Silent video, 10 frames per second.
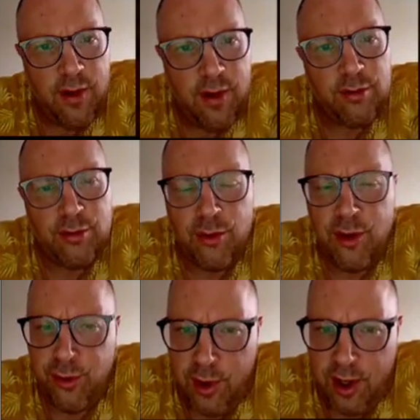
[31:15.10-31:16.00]
We look to
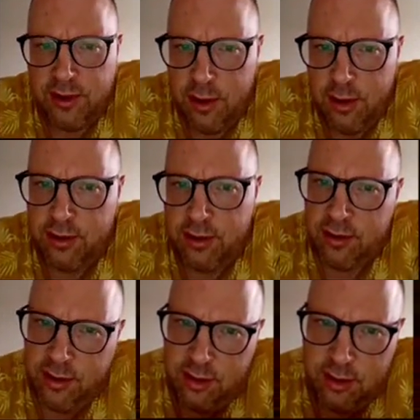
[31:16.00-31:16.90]
the threat.
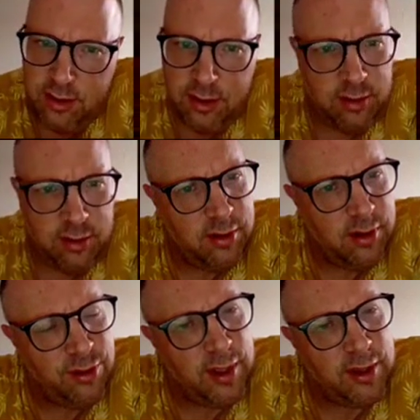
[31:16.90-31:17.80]
Is it
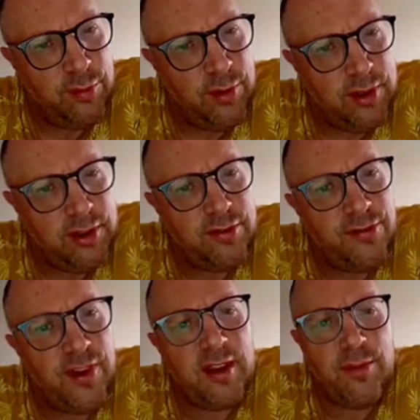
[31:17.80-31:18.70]
a threat which
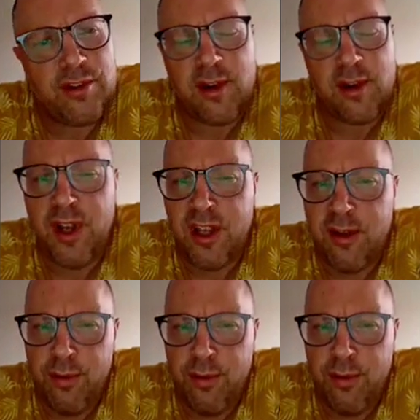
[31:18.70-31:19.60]
is very much
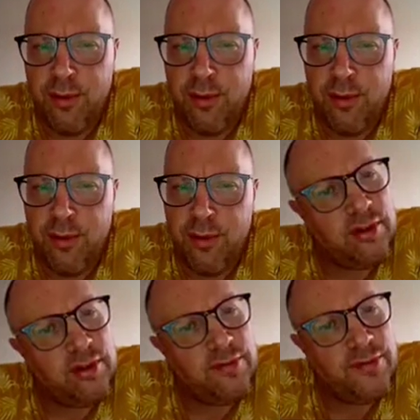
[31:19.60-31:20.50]
applicable, or is
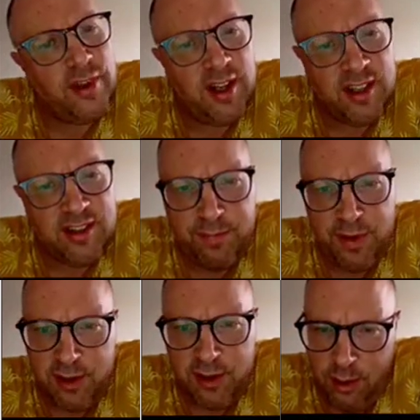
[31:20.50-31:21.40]
it very less
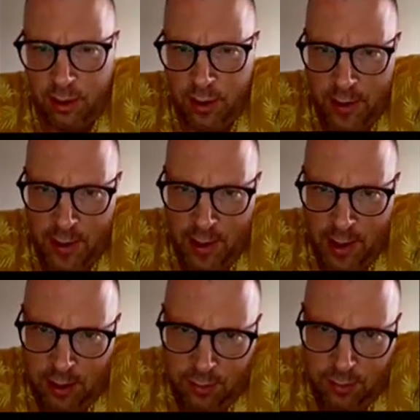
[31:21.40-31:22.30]
applicable?
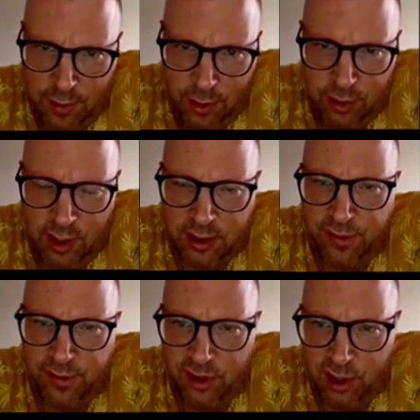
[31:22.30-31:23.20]
We look
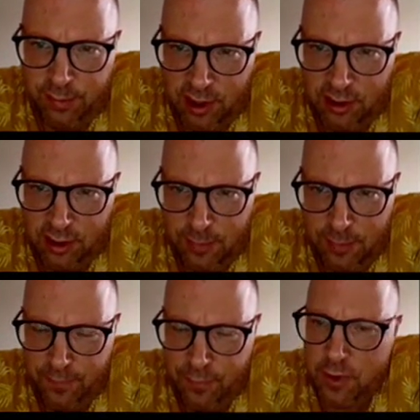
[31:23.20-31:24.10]
at the
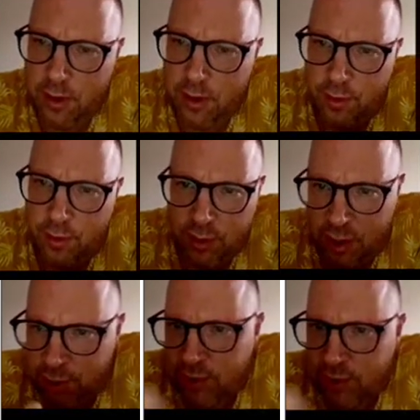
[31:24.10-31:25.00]
vulnerability. We
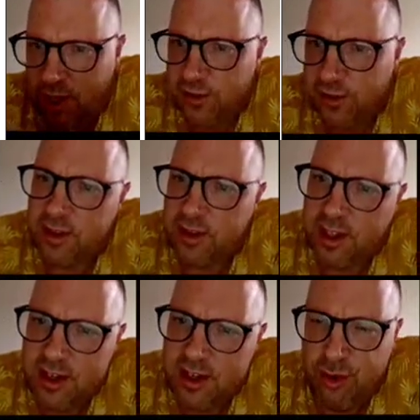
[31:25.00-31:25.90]
look at what kind of
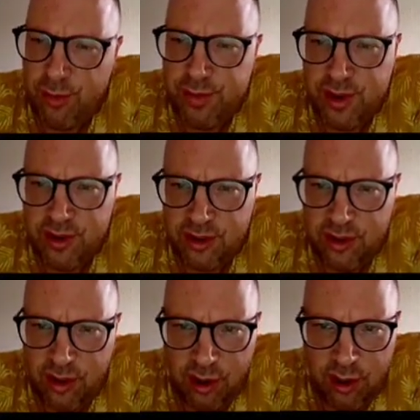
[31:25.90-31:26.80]
mitigation
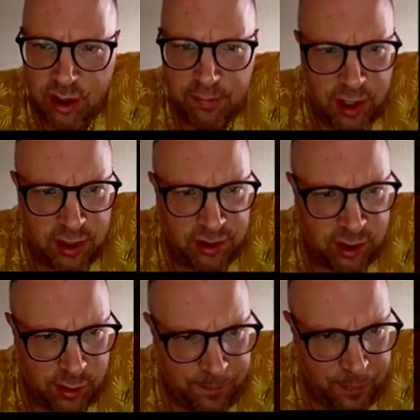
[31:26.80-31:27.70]
options are in
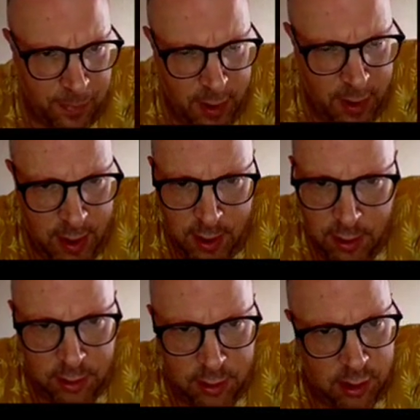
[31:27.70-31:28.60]
place.
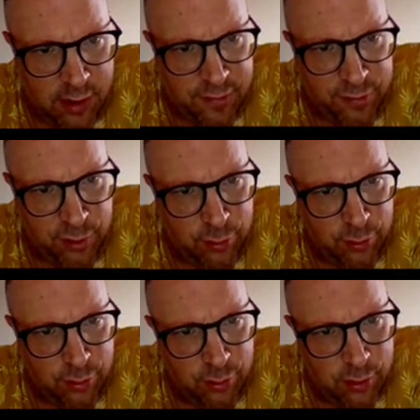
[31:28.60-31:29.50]
And then if
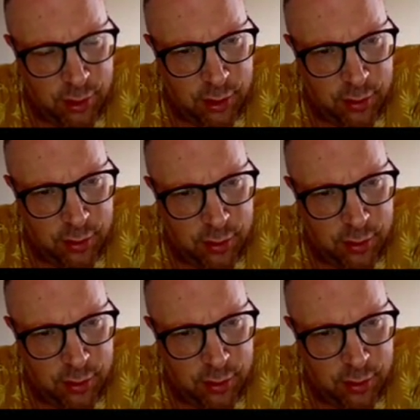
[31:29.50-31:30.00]
you